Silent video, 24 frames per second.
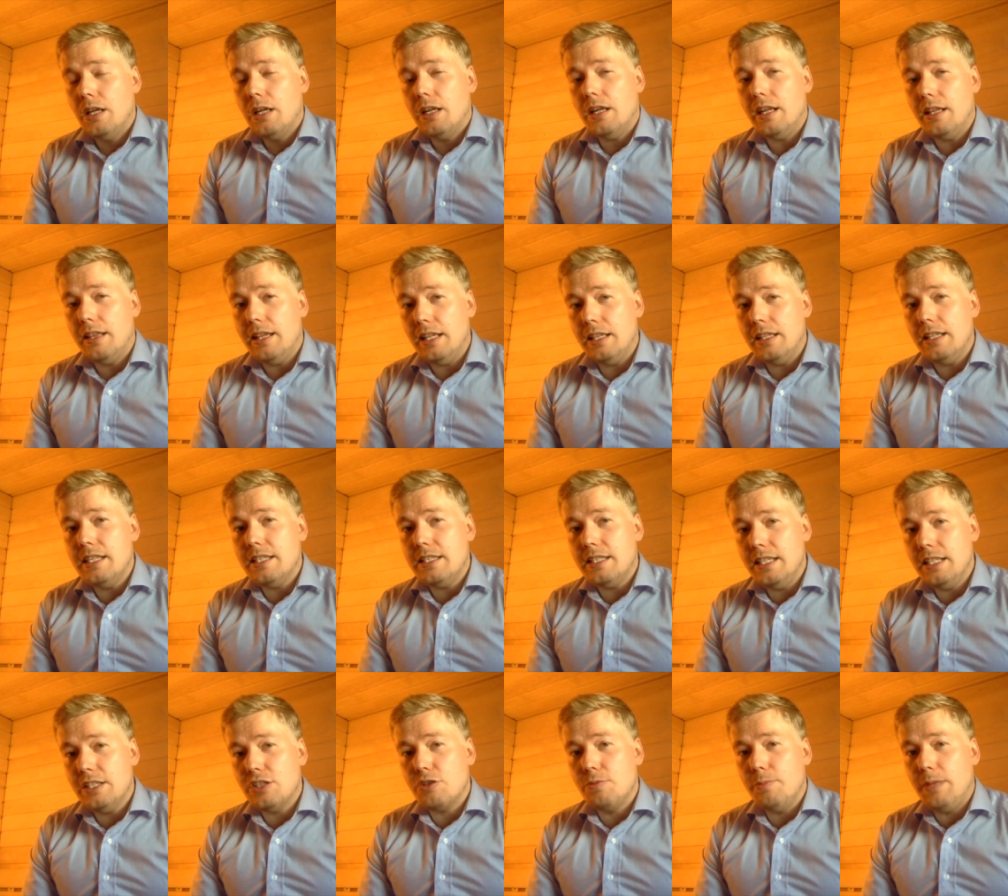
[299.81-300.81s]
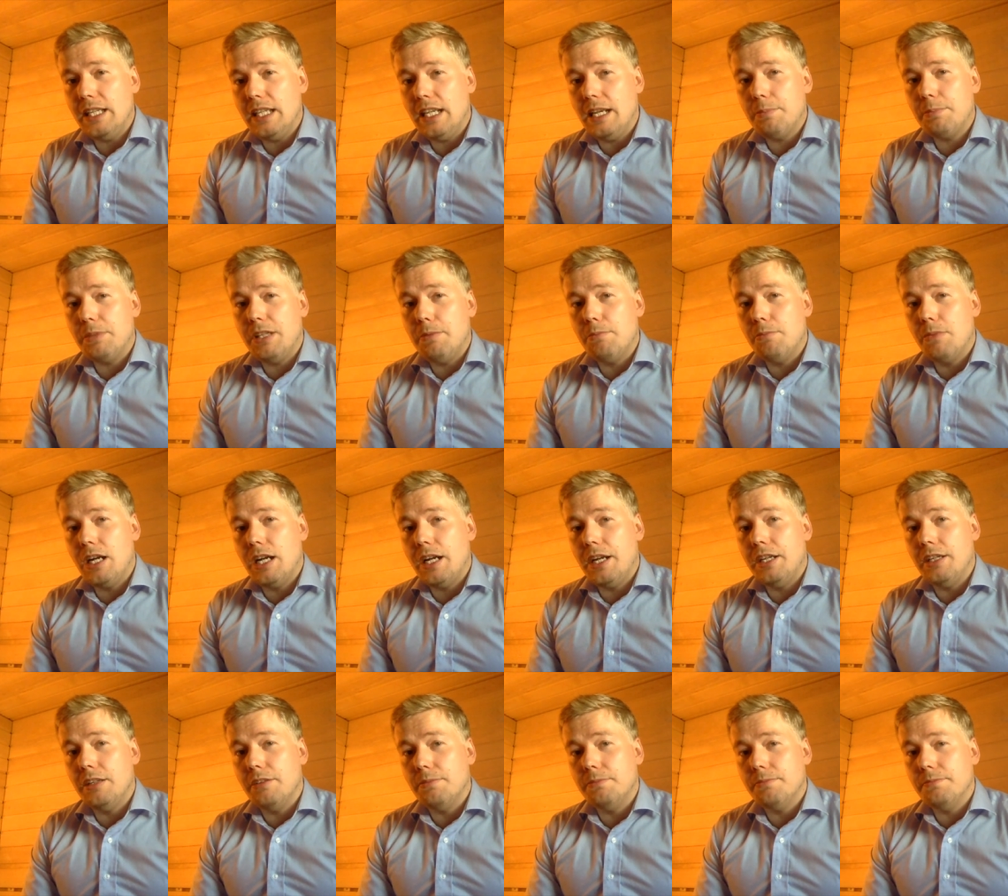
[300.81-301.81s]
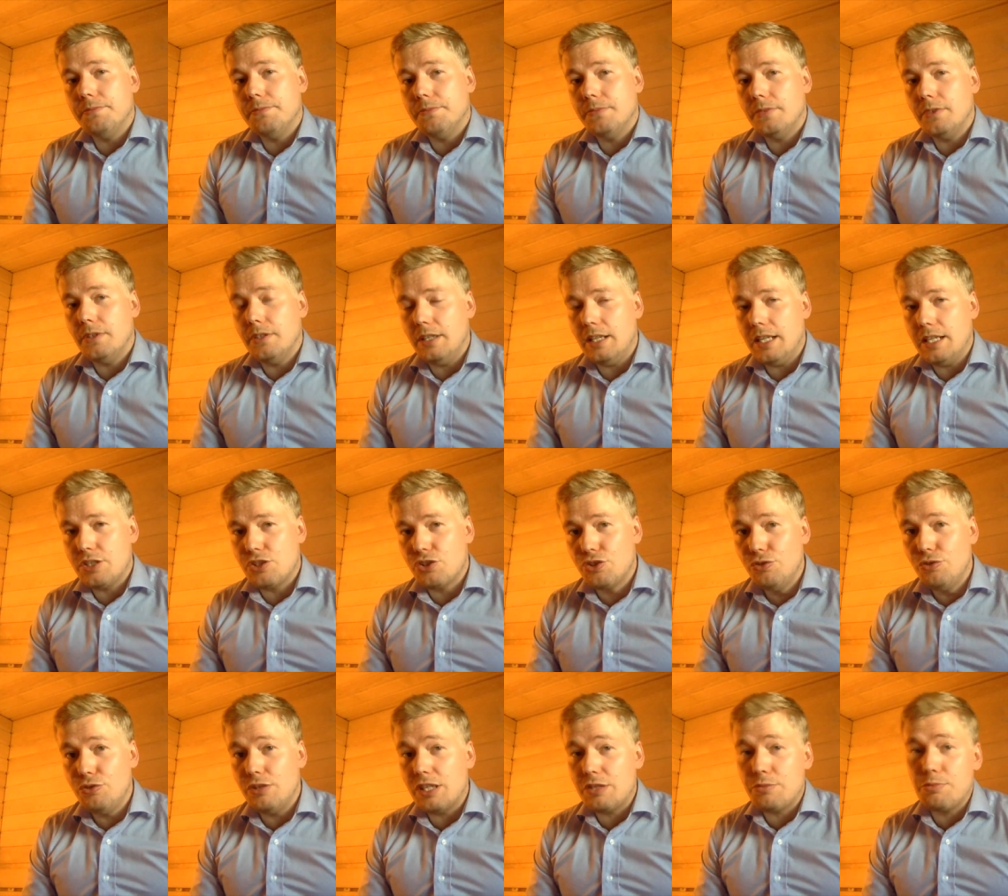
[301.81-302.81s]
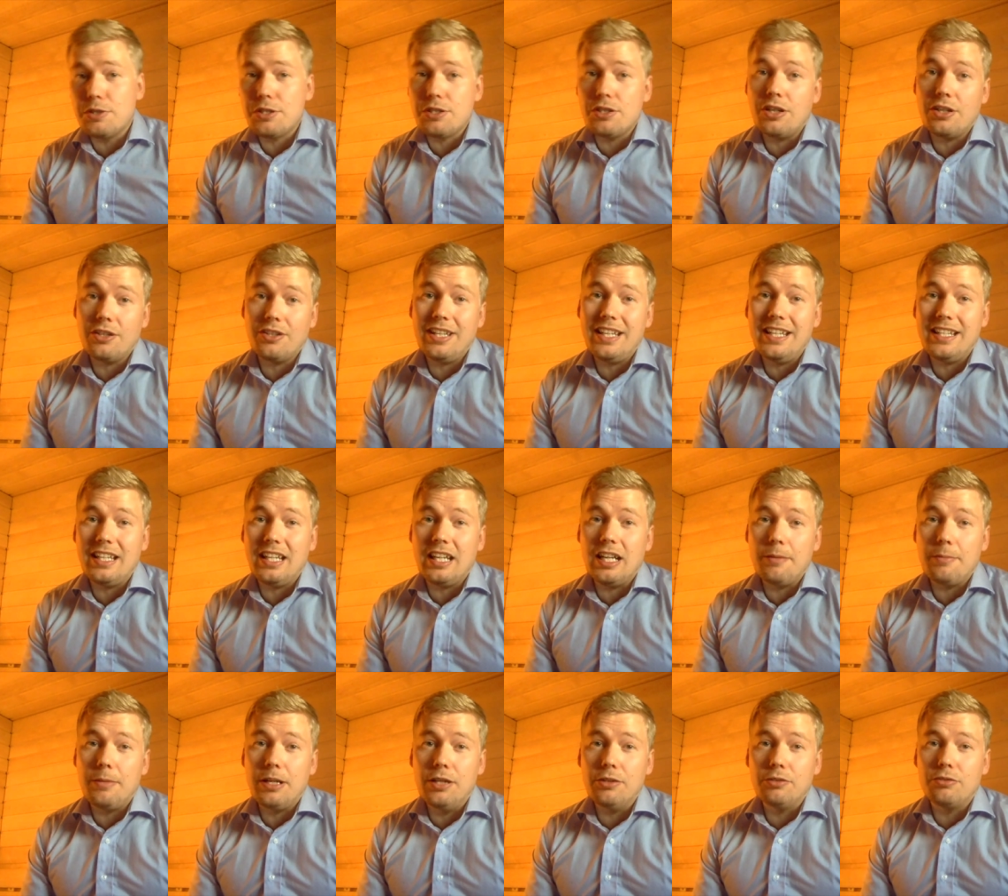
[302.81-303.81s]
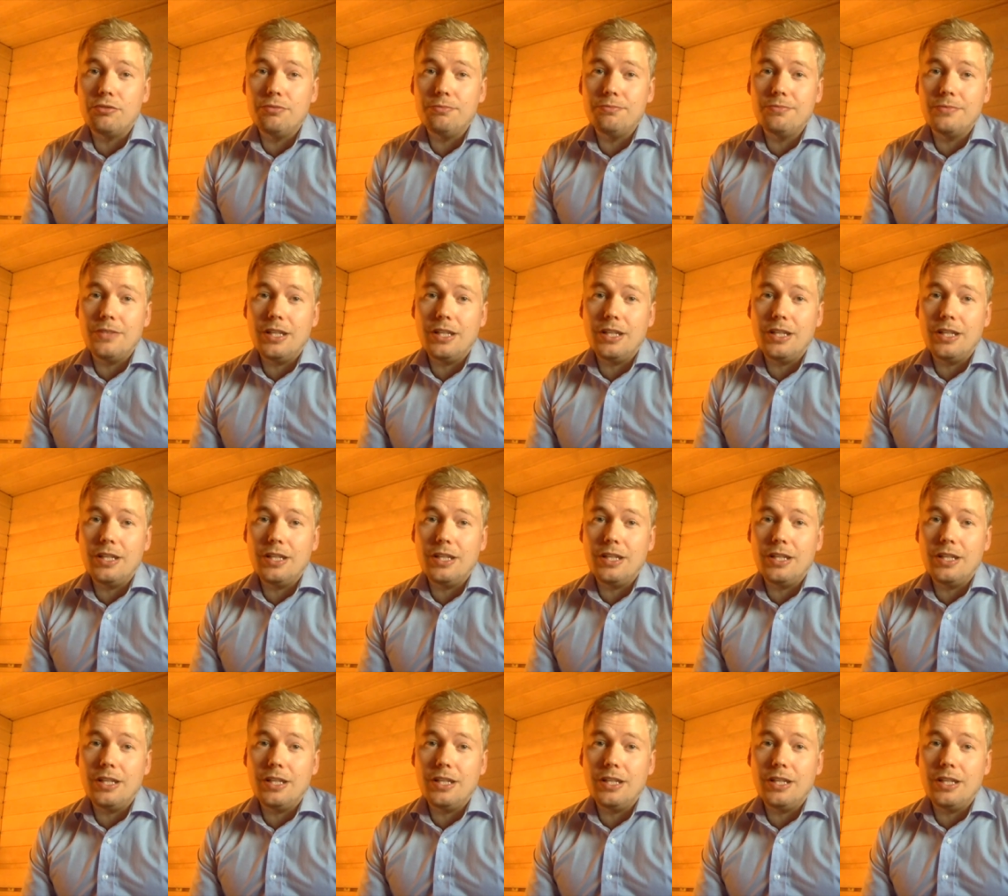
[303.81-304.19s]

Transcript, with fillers: And I think this needs to be kept in mind as soon as we start thinking about